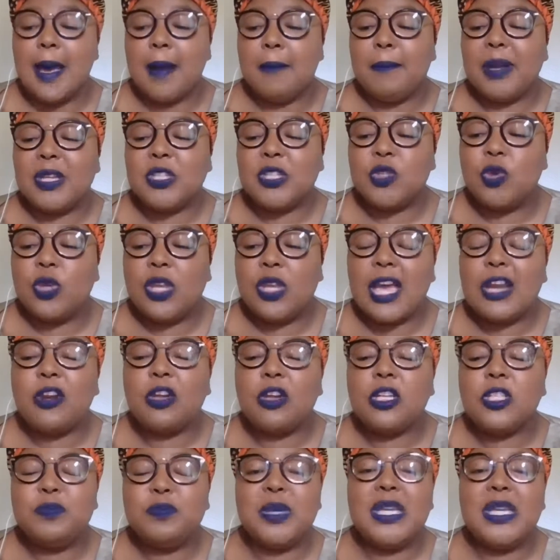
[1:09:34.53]
but you
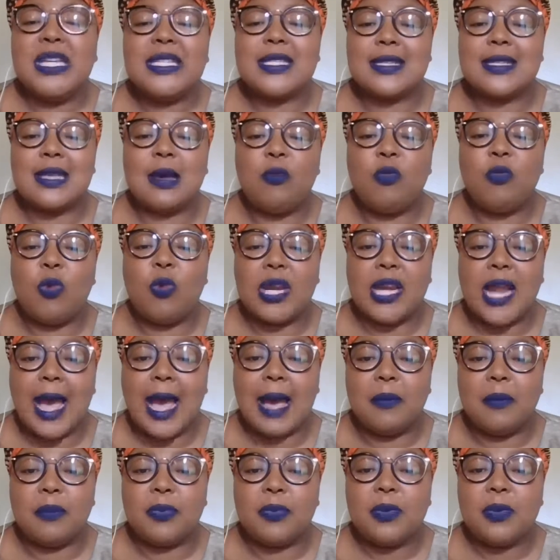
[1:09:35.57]
cannot beat someone up